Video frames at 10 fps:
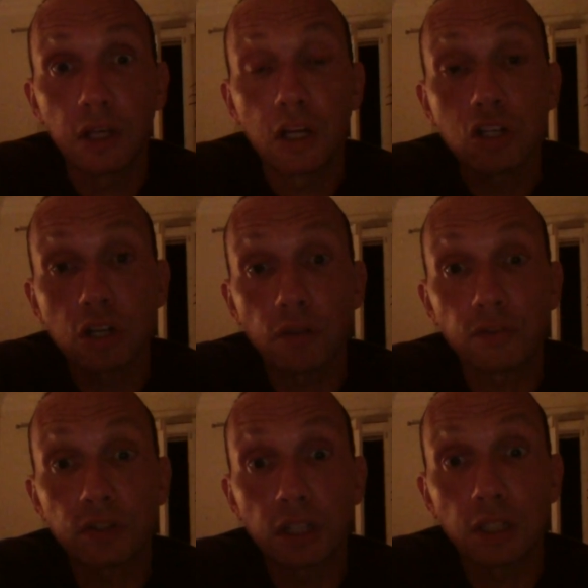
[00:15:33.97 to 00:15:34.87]

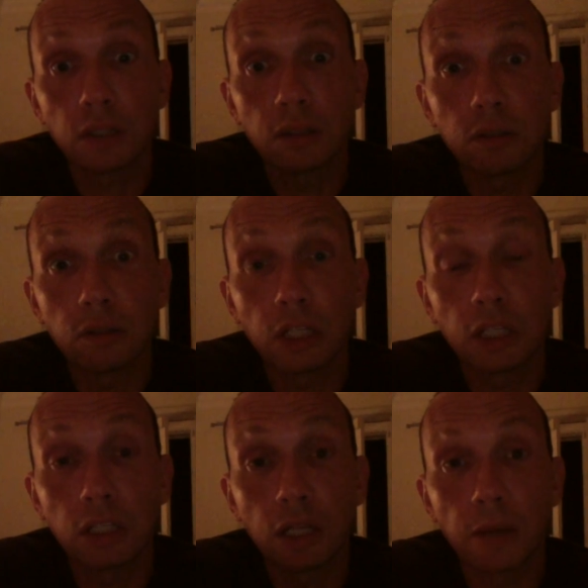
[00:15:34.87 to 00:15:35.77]
shifts in
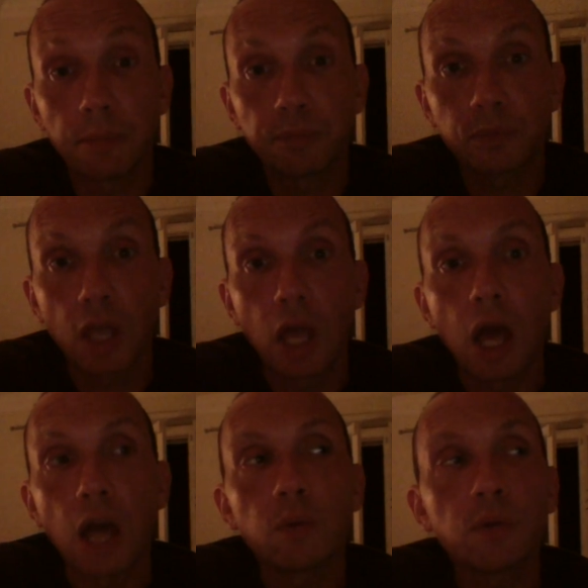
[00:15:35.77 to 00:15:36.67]

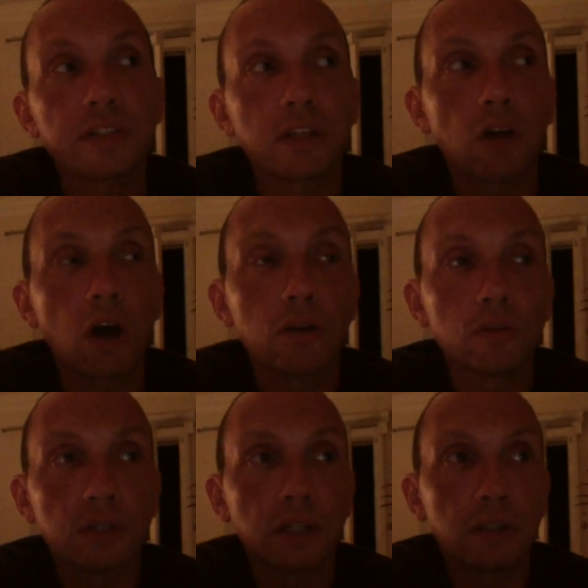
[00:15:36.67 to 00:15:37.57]
I don't want to sound
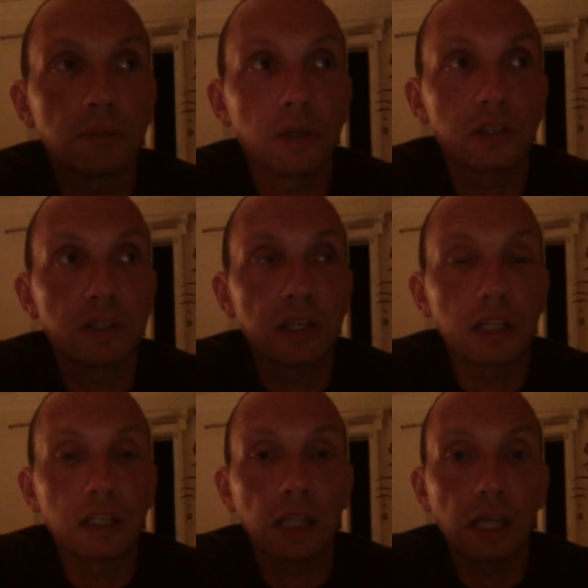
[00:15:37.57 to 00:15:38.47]
condescending by saying
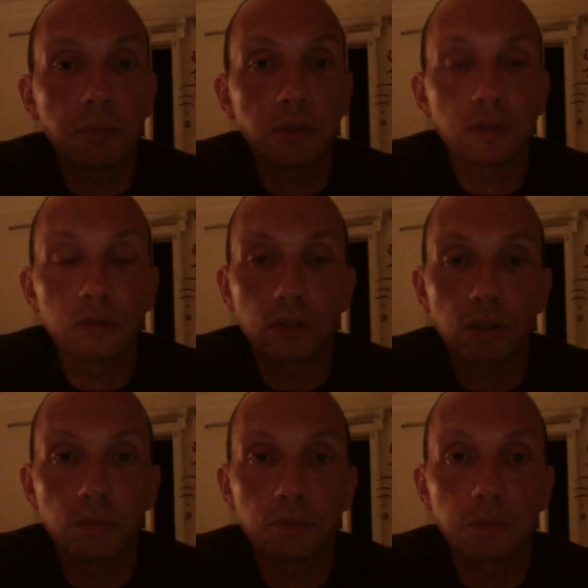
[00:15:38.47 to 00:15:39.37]
in layman's
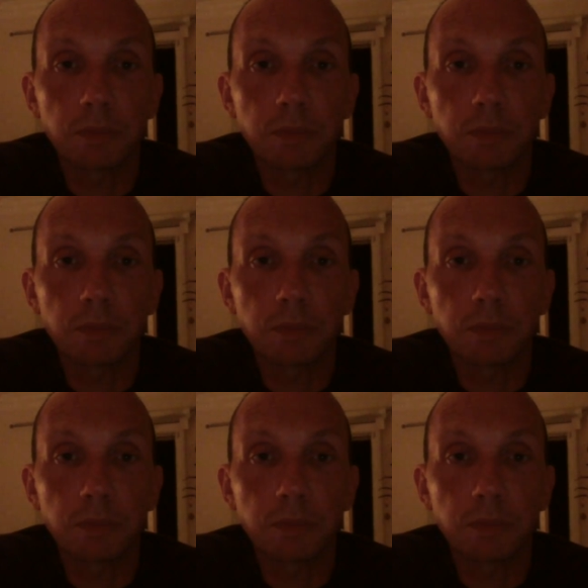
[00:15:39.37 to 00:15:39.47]
terms,